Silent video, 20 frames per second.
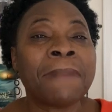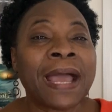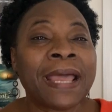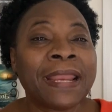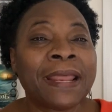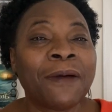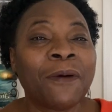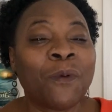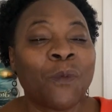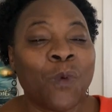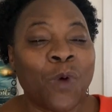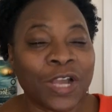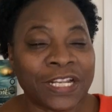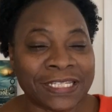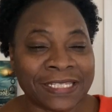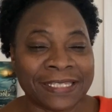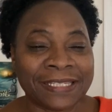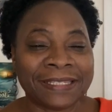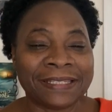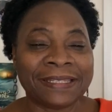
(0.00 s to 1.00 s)
matter
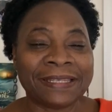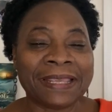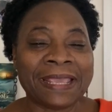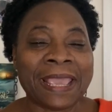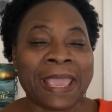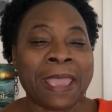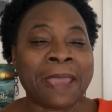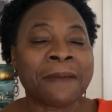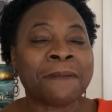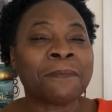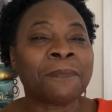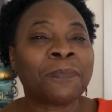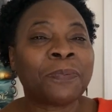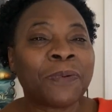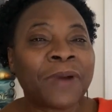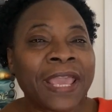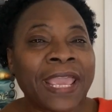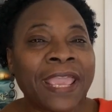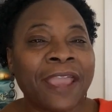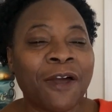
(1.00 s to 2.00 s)
what.
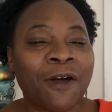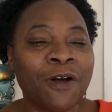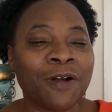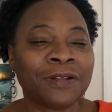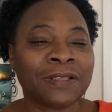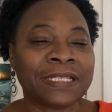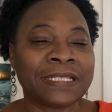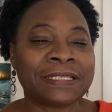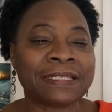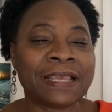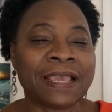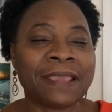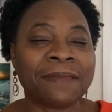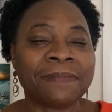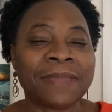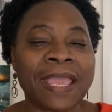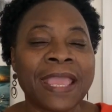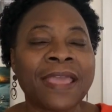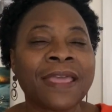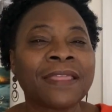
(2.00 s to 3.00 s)
Pray all the
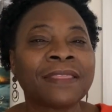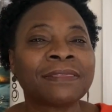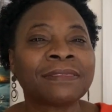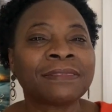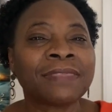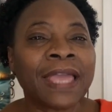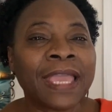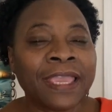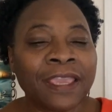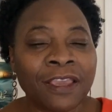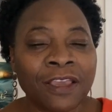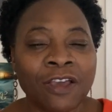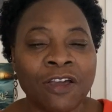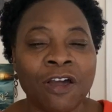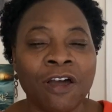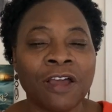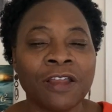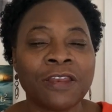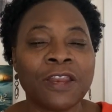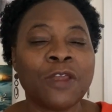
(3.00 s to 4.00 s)
time. Thank
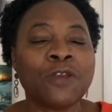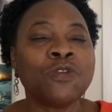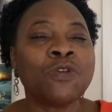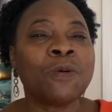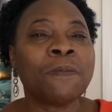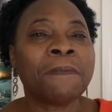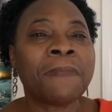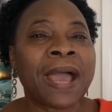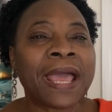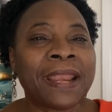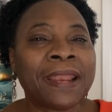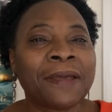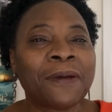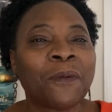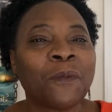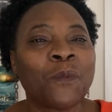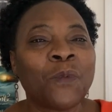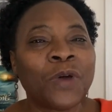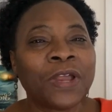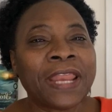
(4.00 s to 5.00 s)
God no matter
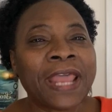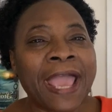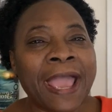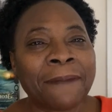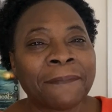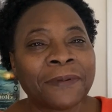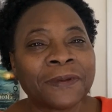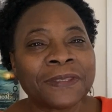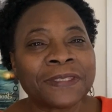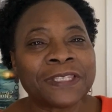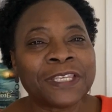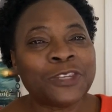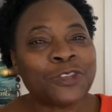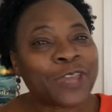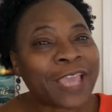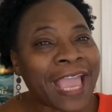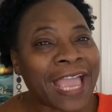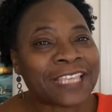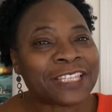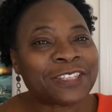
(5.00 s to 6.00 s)
what happens. Did
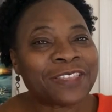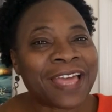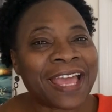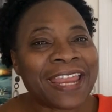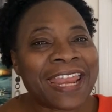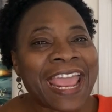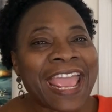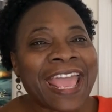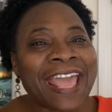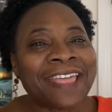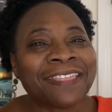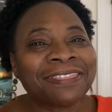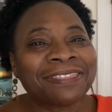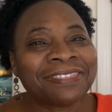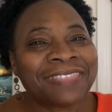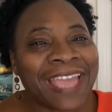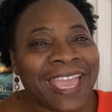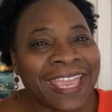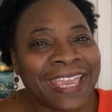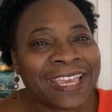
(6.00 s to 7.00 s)
you catch that?
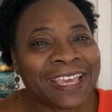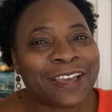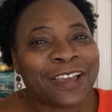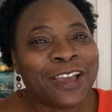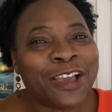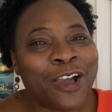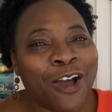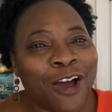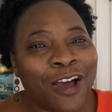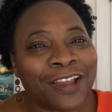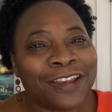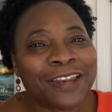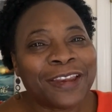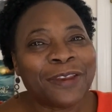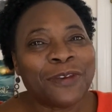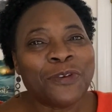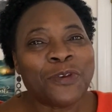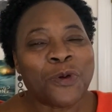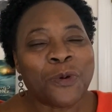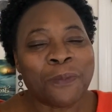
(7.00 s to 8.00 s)
Thank God
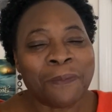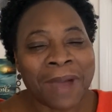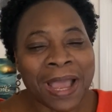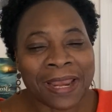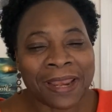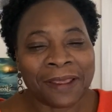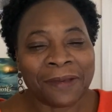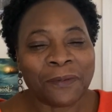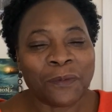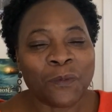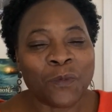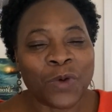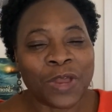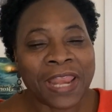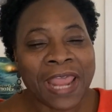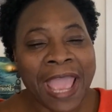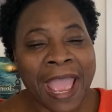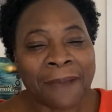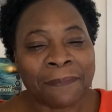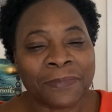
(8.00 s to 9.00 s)
no matter what
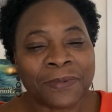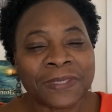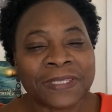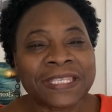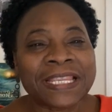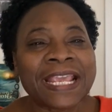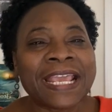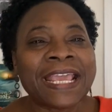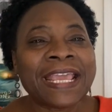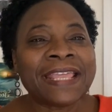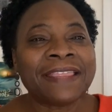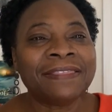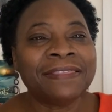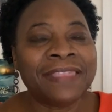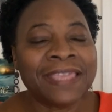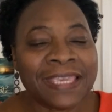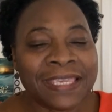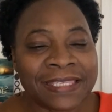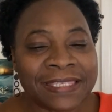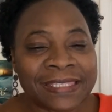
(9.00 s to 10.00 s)
happens.
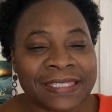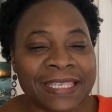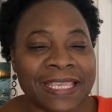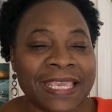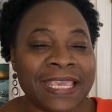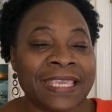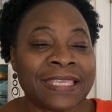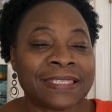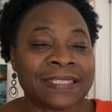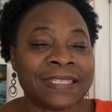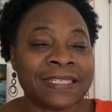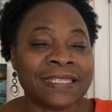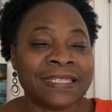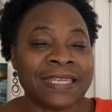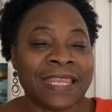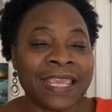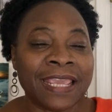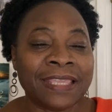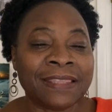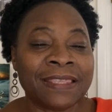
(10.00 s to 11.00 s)
This is
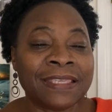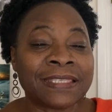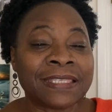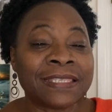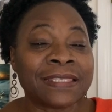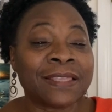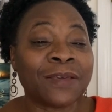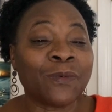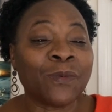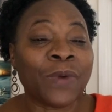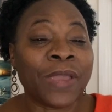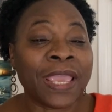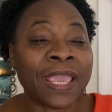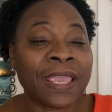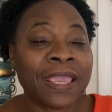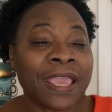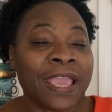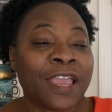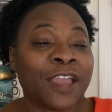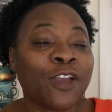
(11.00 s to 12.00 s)
the
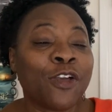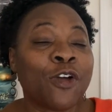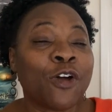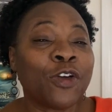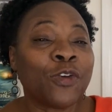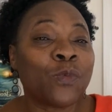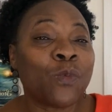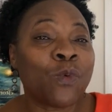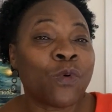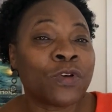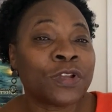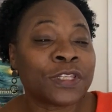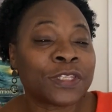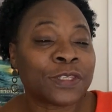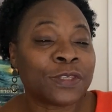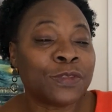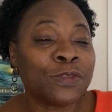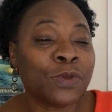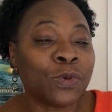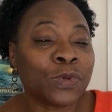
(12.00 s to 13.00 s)
way God wants
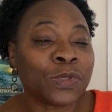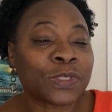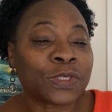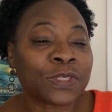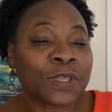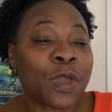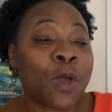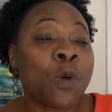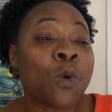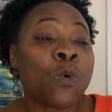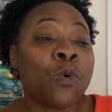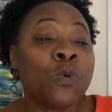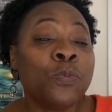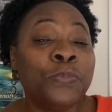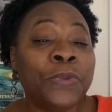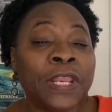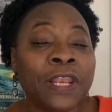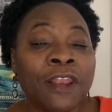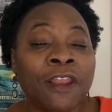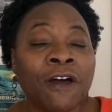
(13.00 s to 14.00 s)
those who
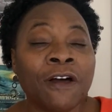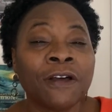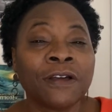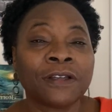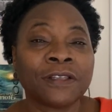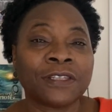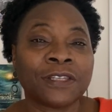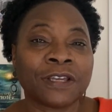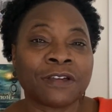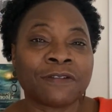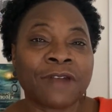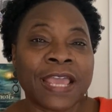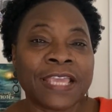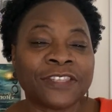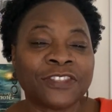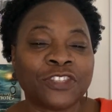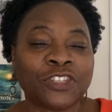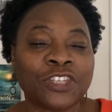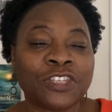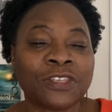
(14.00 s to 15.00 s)
belong to
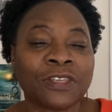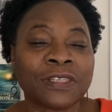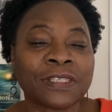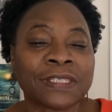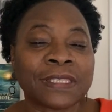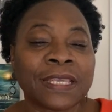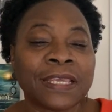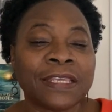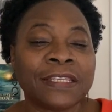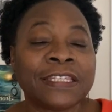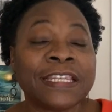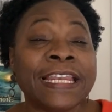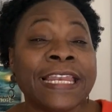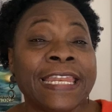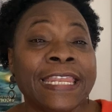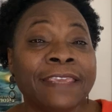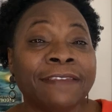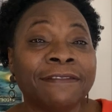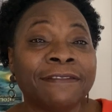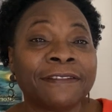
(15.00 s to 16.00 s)
Christ Jesus to
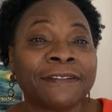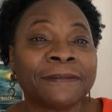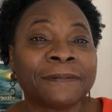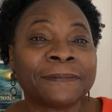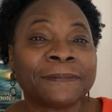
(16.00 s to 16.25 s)
live.